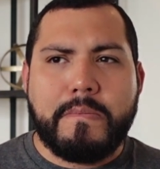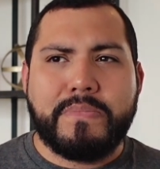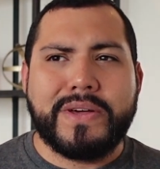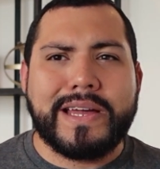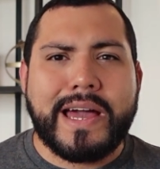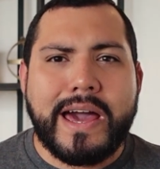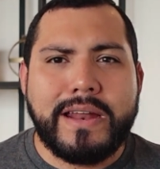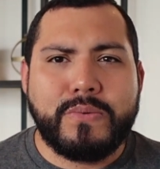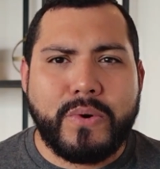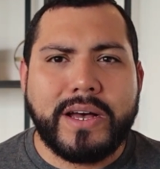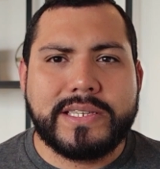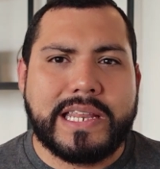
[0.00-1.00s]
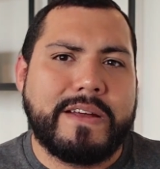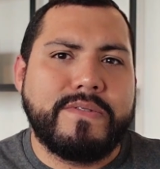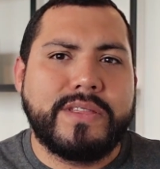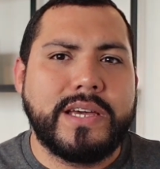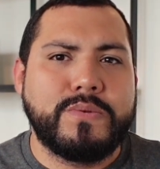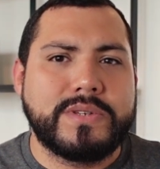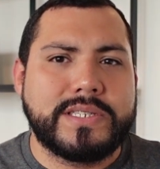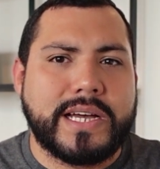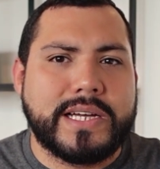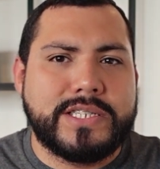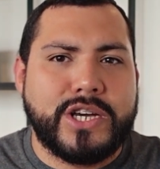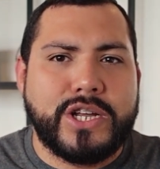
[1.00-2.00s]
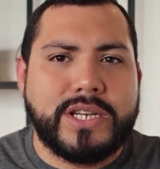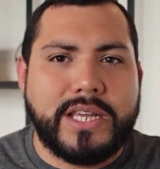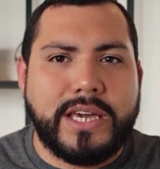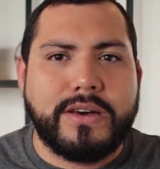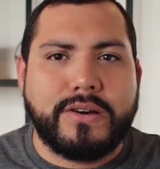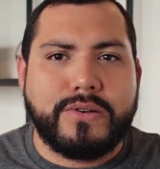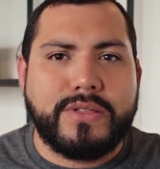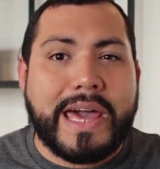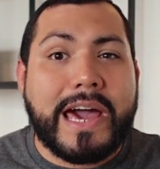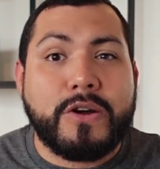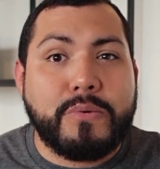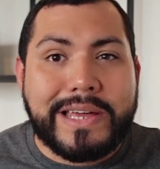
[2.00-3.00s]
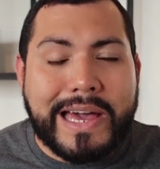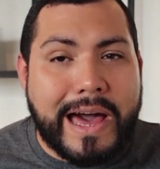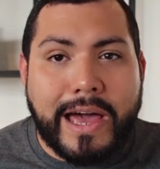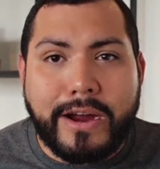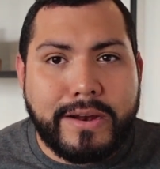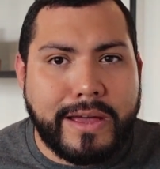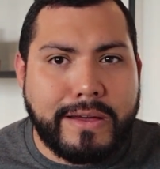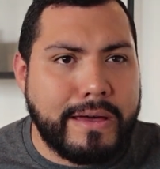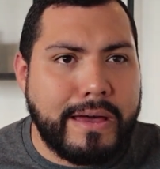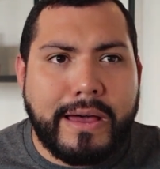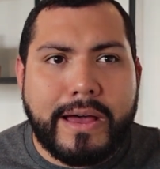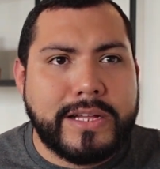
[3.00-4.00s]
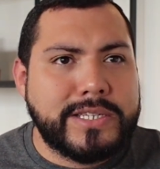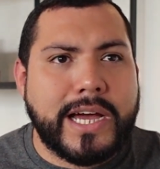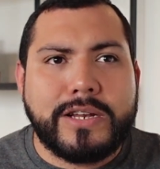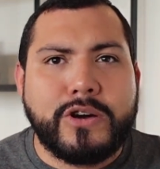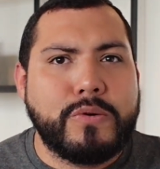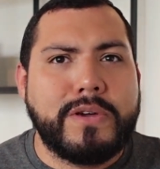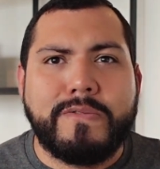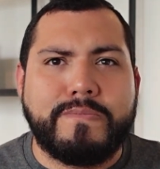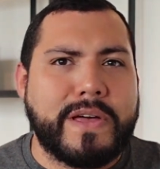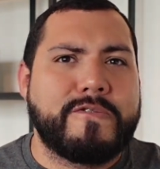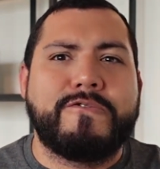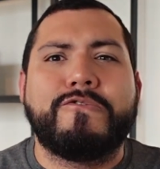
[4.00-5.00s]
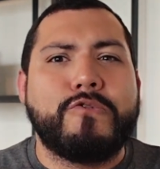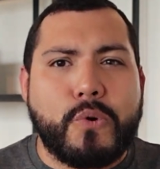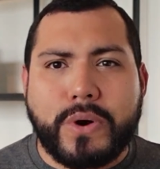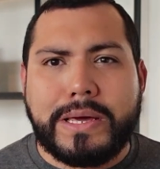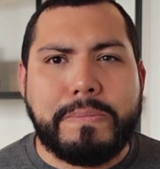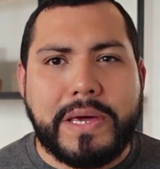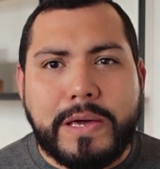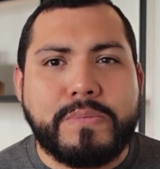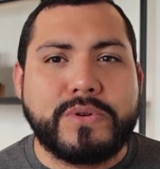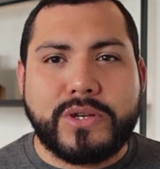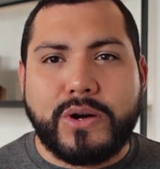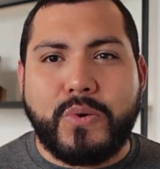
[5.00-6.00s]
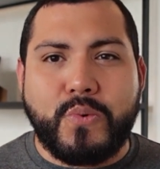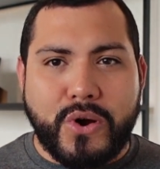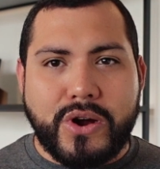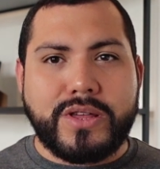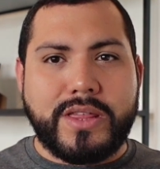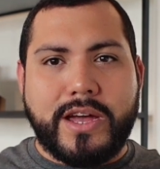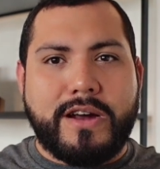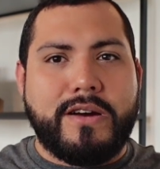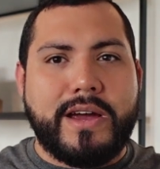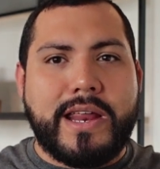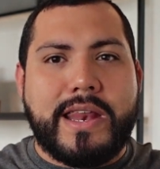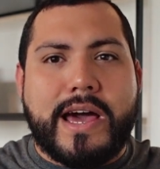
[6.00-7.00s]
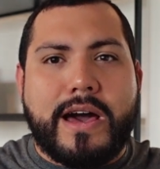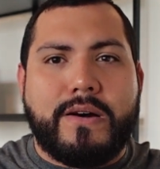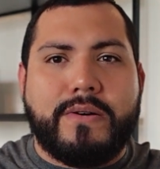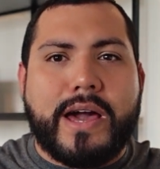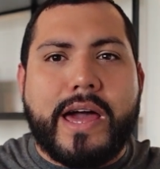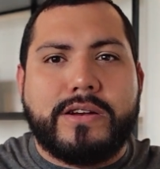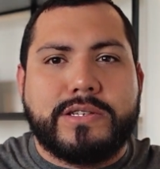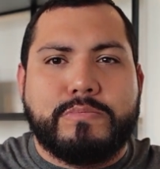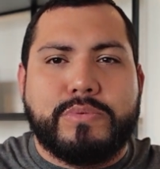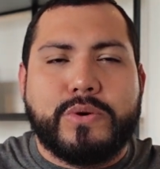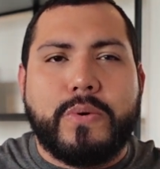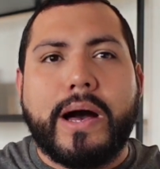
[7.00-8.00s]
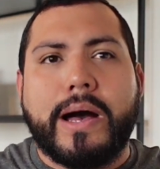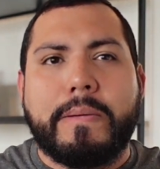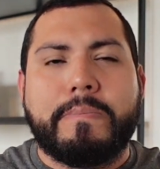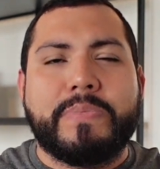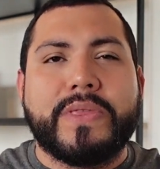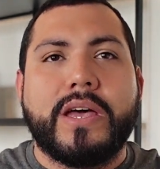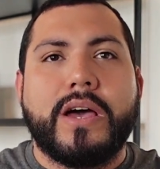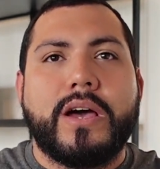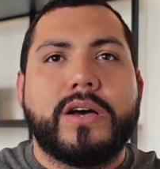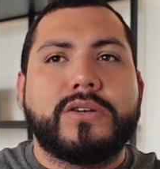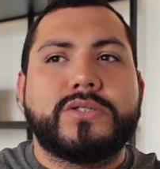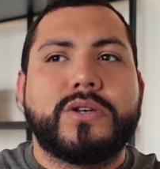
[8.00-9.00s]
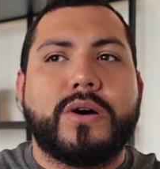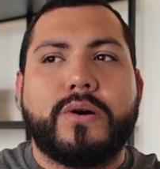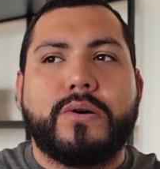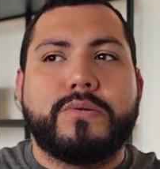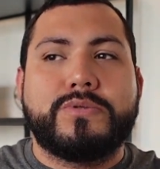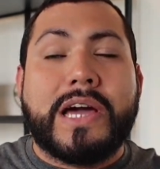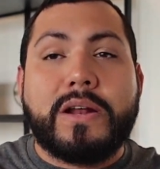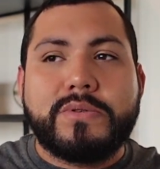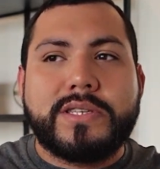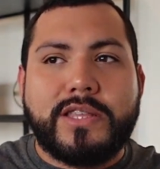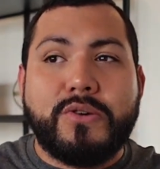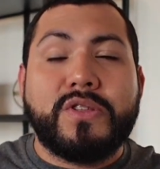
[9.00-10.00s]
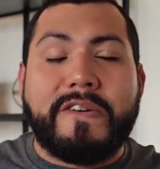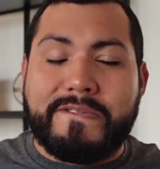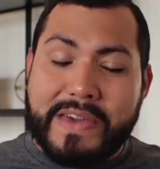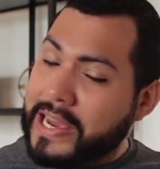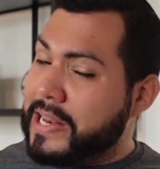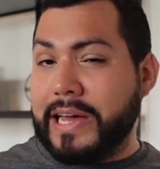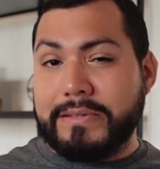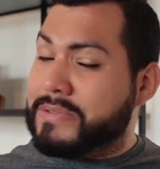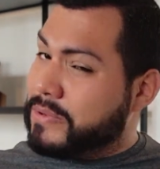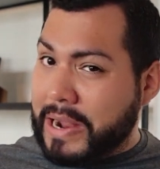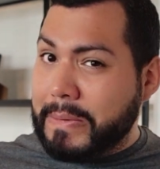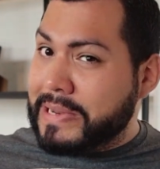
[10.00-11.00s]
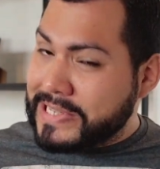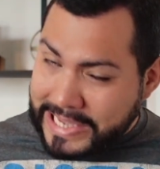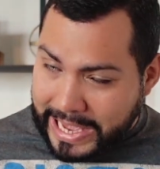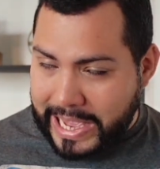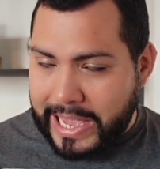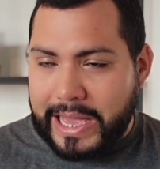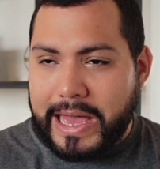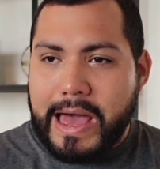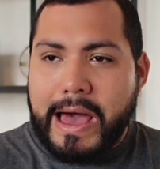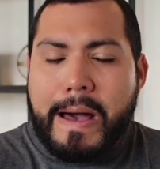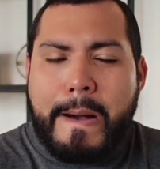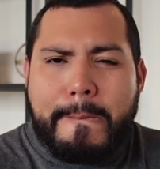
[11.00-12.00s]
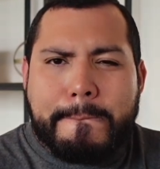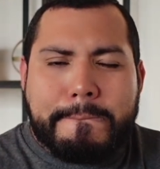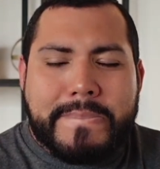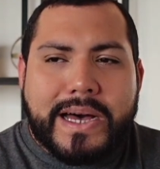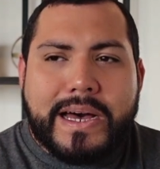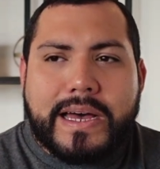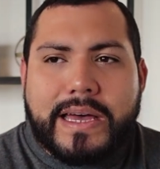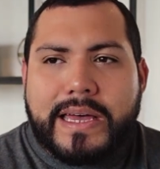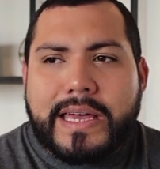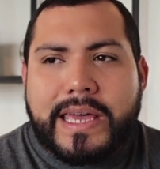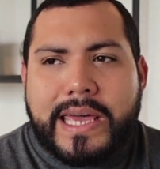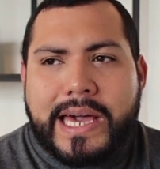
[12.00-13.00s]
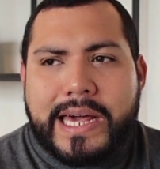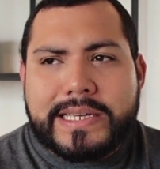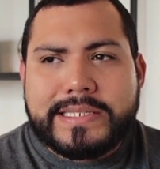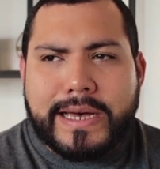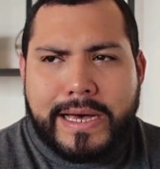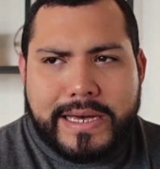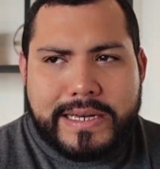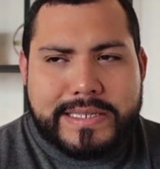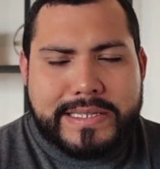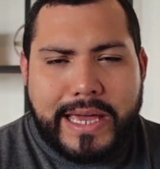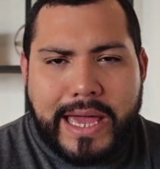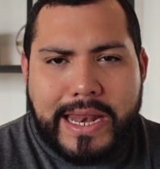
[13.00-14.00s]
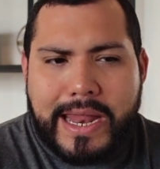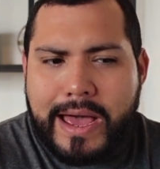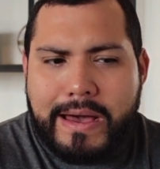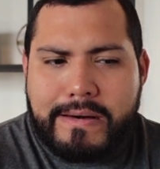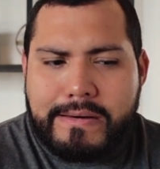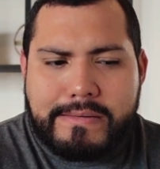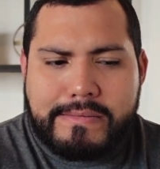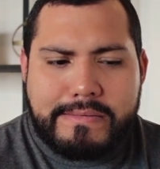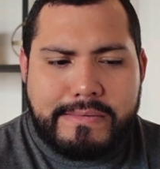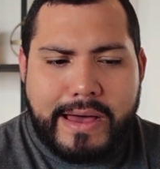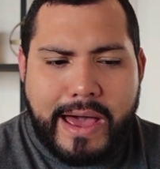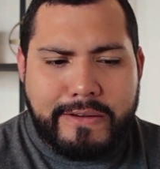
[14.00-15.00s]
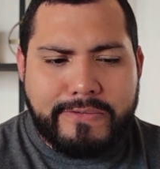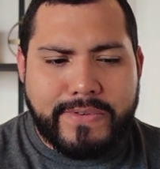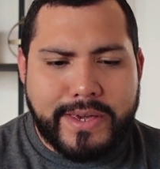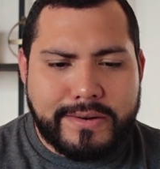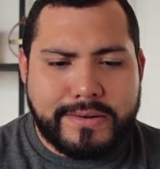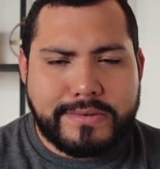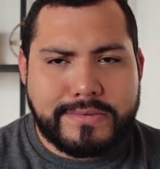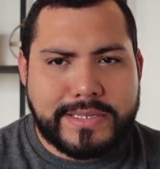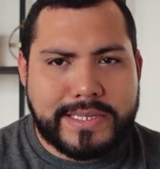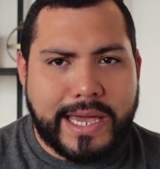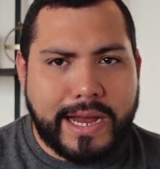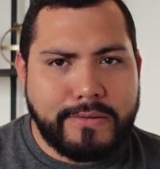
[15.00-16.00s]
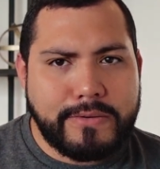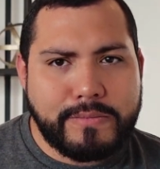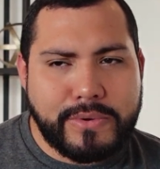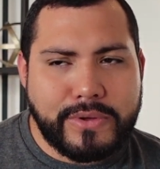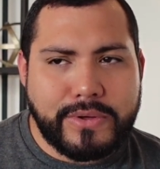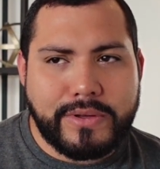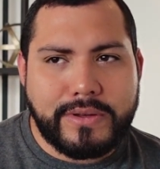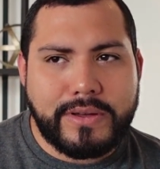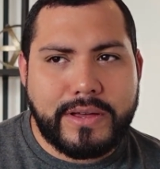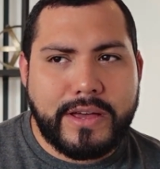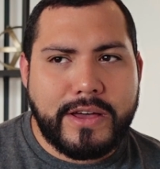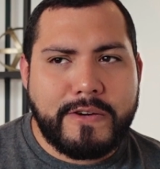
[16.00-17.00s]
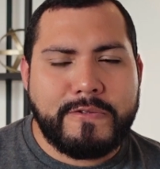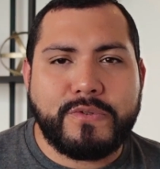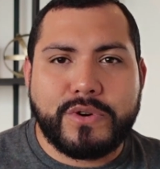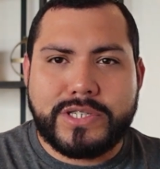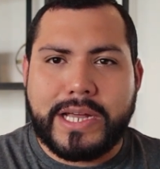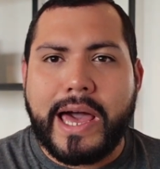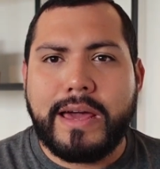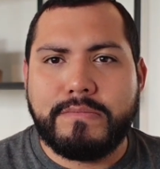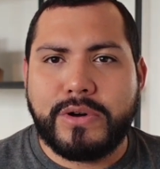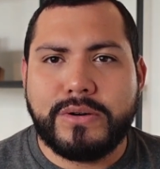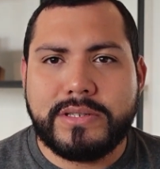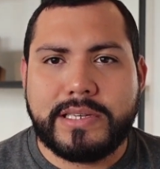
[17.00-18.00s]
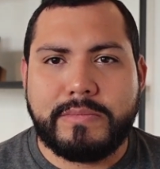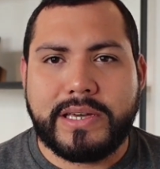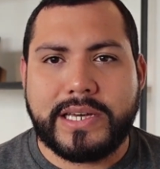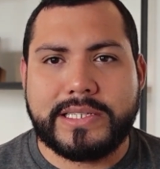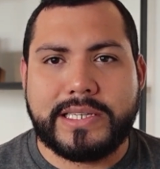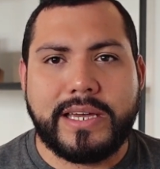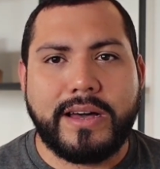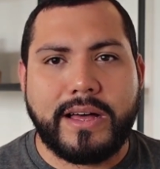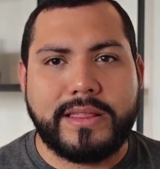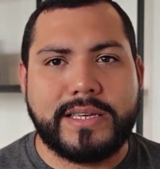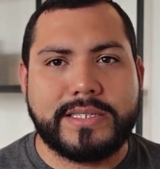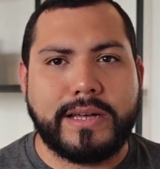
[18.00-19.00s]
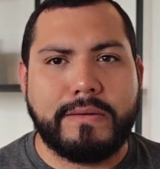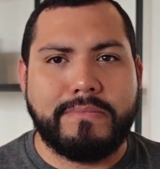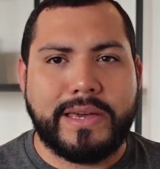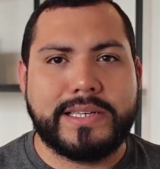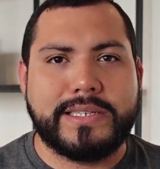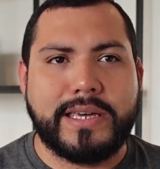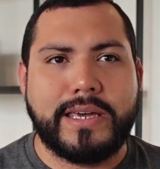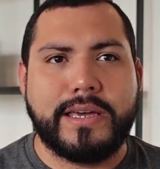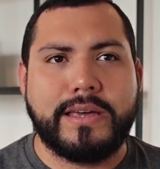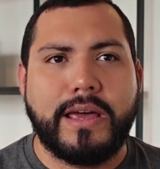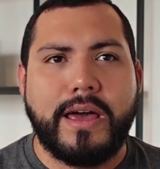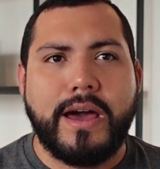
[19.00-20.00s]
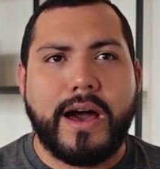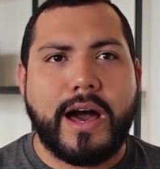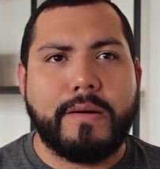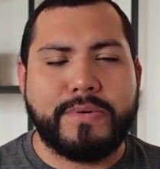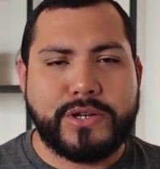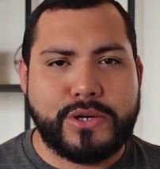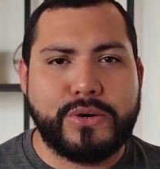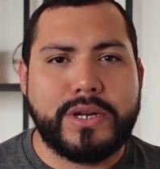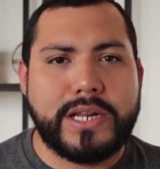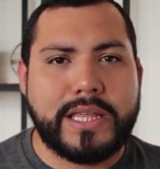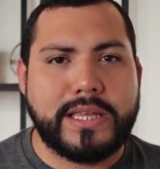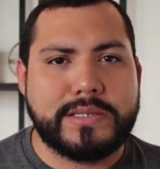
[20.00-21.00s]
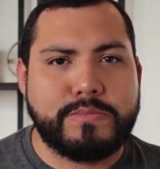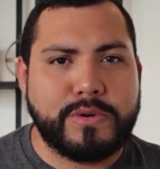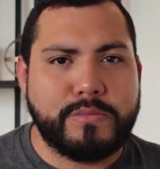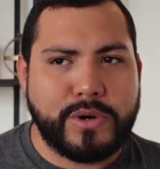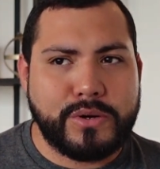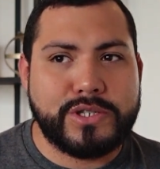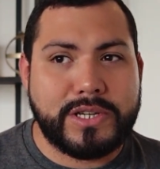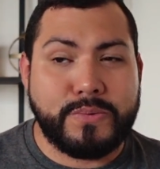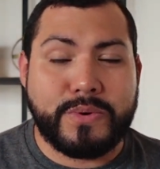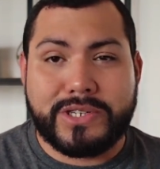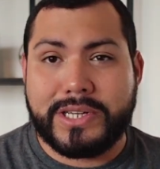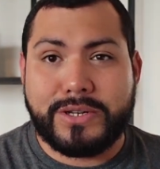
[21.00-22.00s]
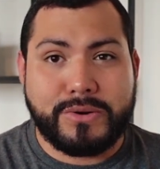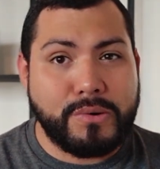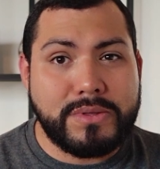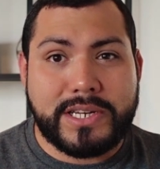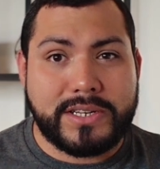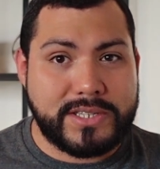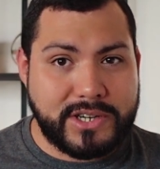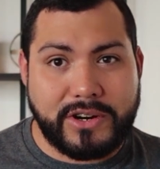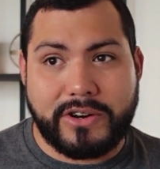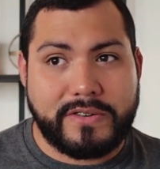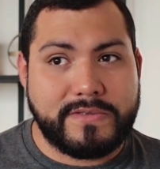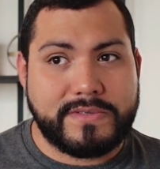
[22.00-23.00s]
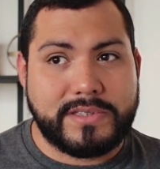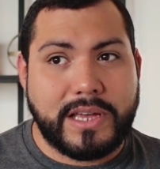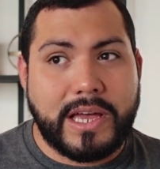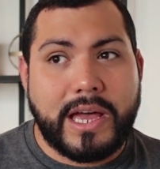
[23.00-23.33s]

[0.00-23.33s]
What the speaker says: But it kind of was, and everything was like a done deal. They had already hired, like, Chad told me, like 40 people to go work there, and now it kind of just blew up. So Chad wasn't the only victim, is what I'm gonna say, but it kind of sucks. And now I feel terrible for Chad, mostly because he got this amazing opportunity, this promotion, which he totally deserves.